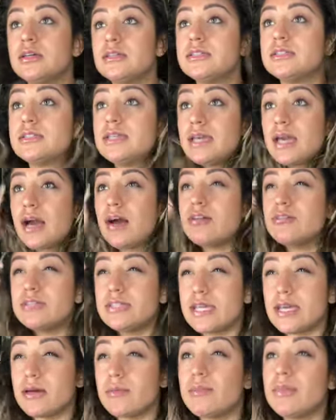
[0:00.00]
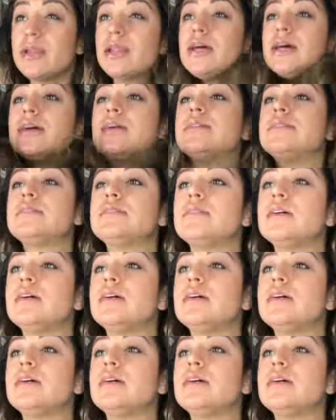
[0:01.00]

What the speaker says: see how damp it is,